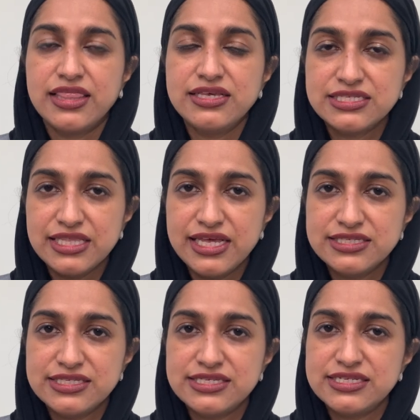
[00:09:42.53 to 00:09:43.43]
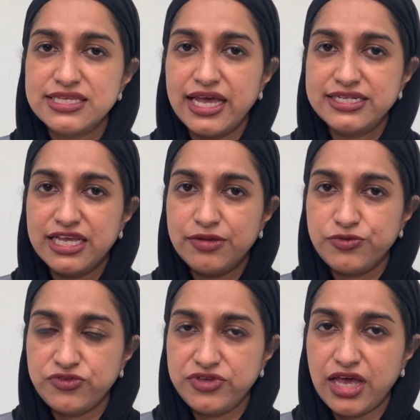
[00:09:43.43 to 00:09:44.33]
This lens is designed to help
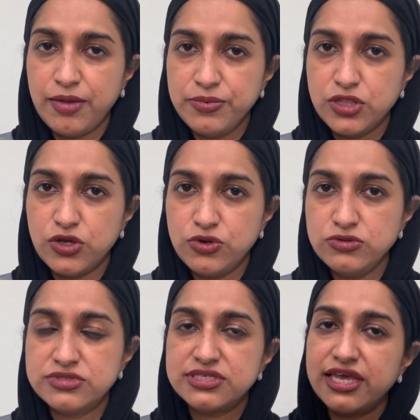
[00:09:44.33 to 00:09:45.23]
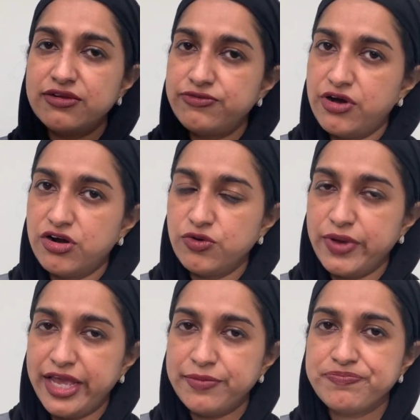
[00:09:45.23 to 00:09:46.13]
you see up close and far away.